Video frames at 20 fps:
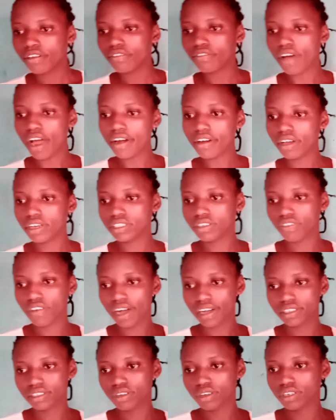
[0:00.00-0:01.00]
Various
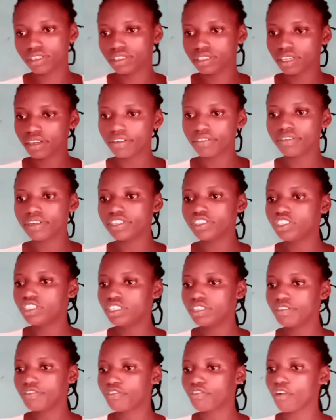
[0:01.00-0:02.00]
factors
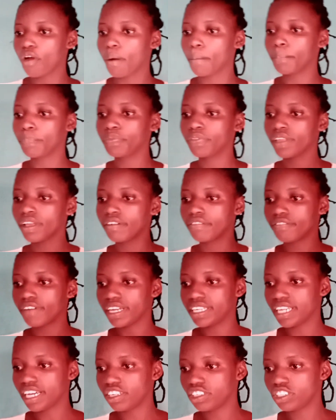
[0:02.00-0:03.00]
ranging from
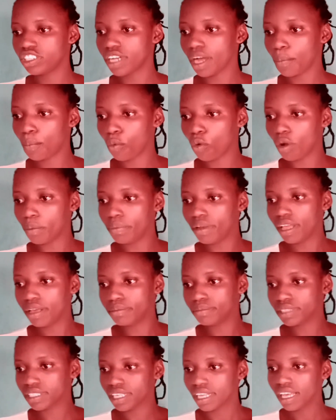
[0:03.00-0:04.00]
financial
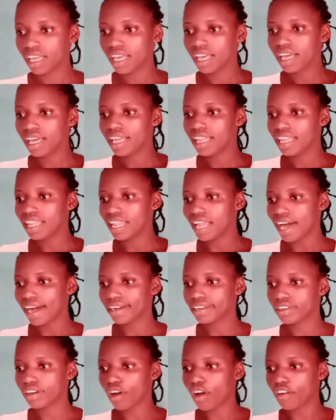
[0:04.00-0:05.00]
problems,
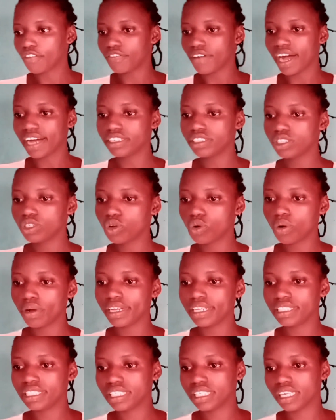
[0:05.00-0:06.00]
lack of
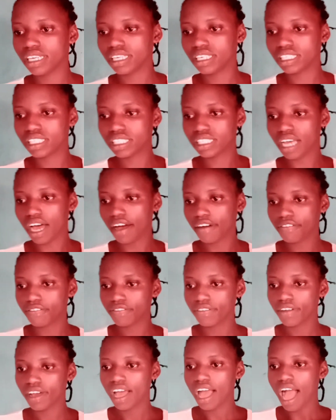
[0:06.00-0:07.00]
adequate
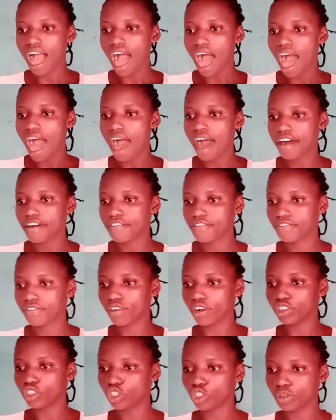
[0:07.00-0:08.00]
staff have
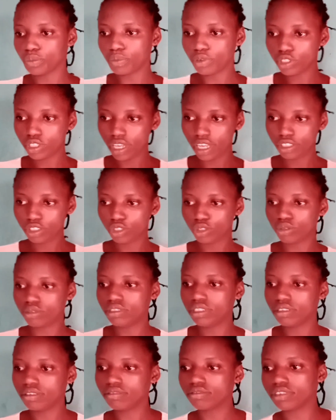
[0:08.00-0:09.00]
contributed to
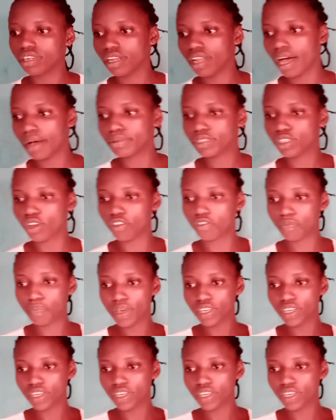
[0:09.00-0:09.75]
the relapse of